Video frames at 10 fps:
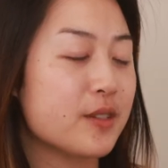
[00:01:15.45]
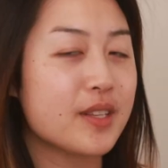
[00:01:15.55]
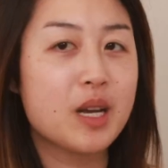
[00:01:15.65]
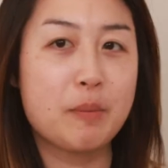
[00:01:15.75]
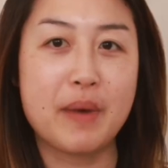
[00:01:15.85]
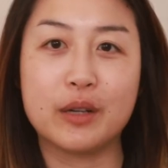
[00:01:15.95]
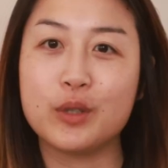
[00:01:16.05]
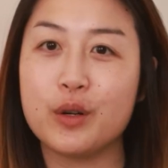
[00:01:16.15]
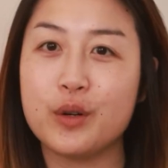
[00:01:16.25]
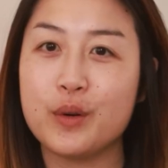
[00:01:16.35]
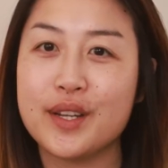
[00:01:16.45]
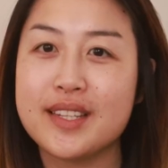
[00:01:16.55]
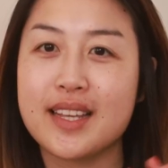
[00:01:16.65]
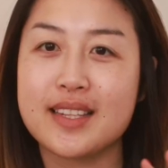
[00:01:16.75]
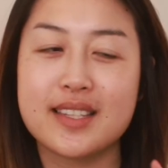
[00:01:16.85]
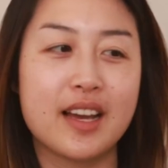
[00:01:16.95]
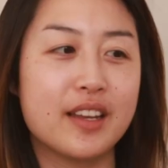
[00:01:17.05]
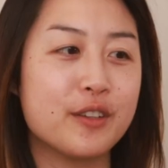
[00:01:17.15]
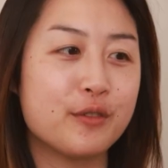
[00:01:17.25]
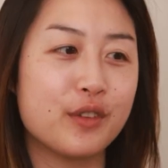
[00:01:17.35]
there's like a background noise that's
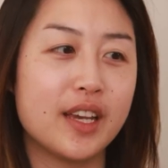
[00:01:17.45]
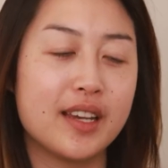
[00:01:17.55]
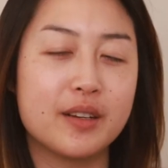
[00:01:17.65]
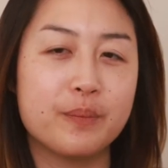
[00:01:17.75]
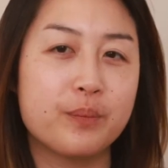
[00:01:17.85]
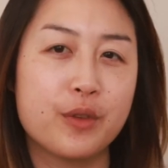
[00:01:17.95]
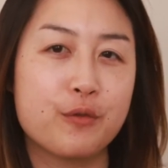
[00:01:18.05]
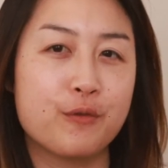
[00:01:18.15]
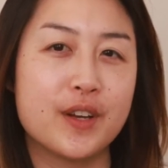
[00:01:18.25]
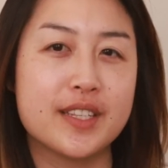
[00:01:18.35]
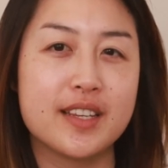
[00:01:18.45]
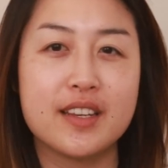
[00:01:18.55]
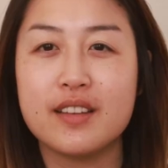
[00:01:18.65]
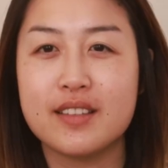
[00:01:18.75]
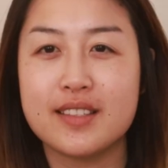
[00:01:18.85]
kind of like fuzzy